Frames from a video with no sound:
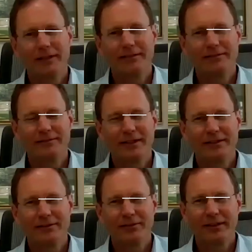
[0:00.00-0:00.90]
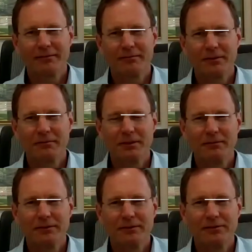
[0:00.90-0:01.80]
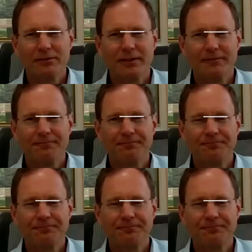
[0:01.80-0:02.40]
why I, I don't think okay. I'm going to be able to do that.